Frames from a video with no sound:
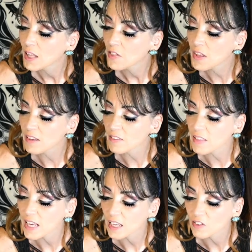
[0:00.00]
These
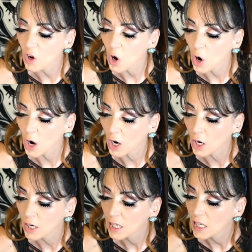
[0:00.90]
things
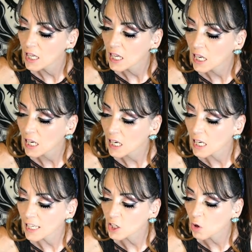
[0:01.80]
are
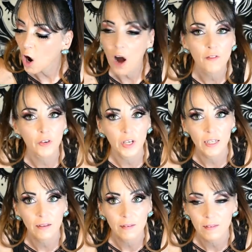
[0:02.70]
like your
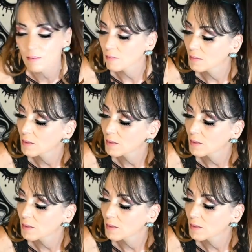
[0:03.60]
offerings: